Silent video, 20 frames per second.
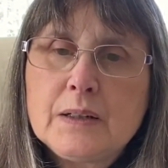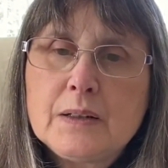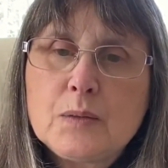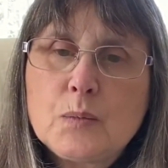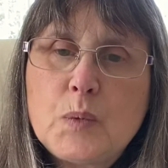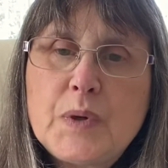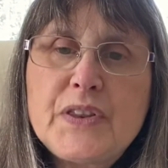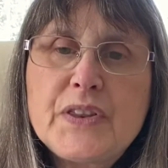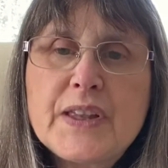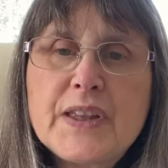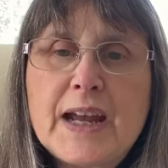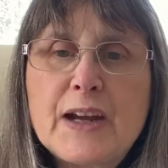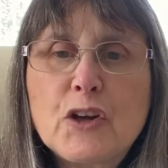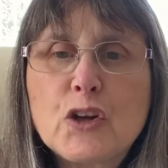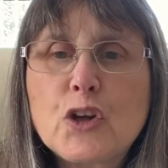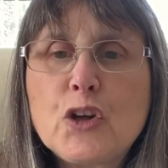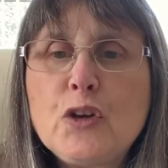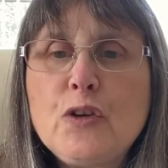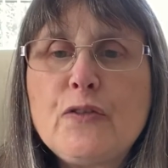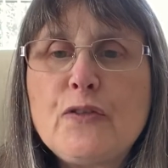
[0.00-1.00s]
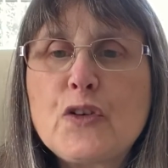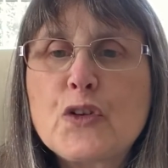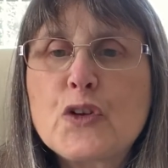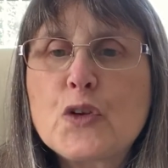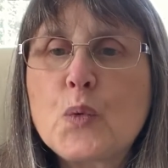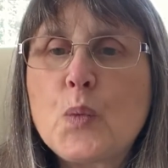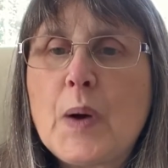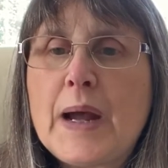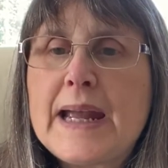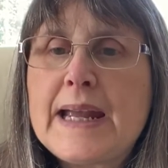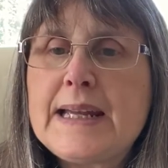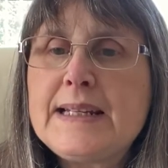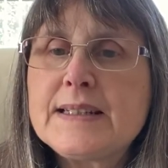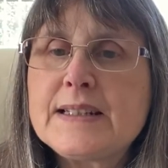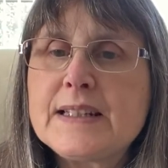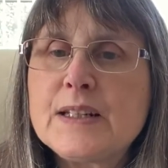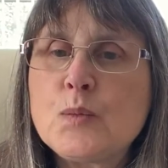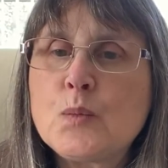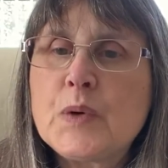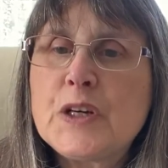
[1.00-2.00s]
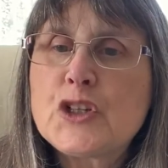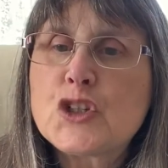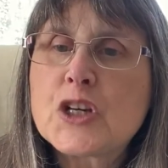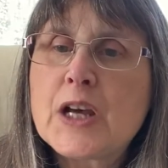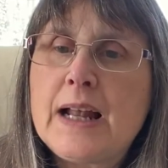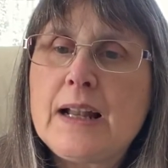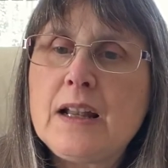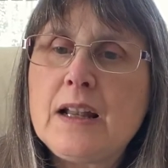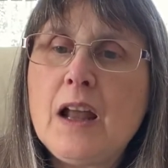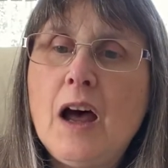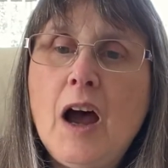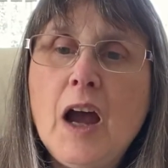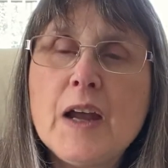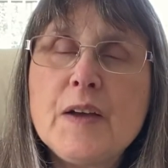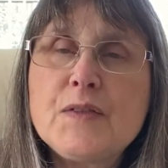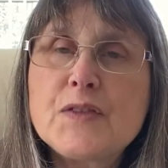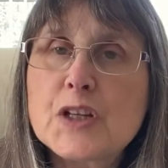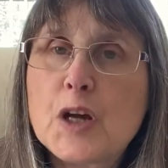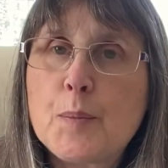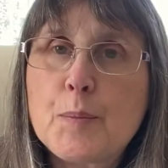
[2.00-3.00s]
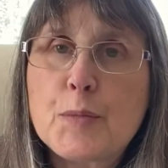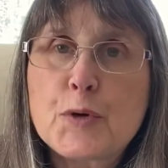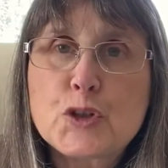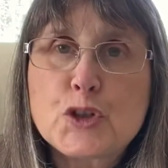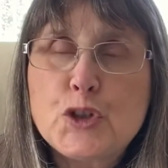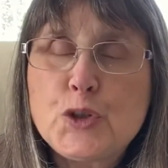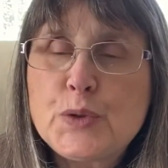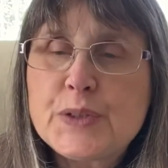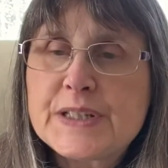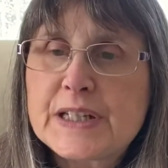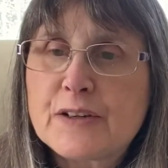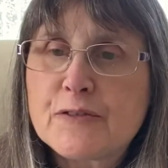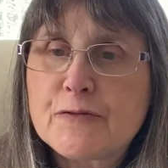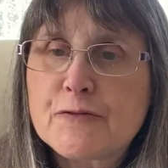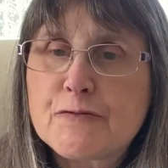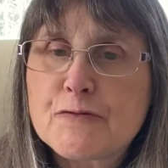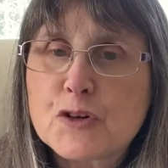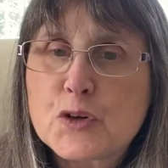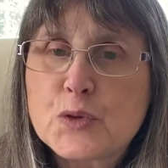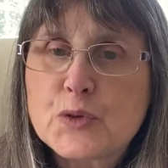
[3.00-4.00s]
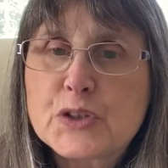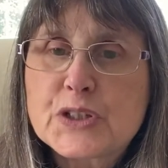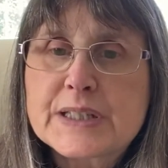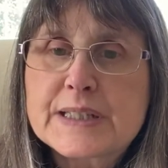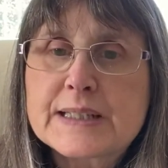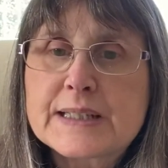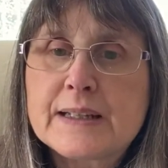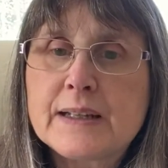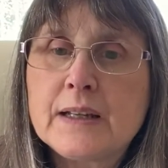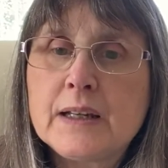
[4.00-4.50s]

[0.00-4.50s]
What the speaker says: We thank you for the ways in which our lives are producing fruits.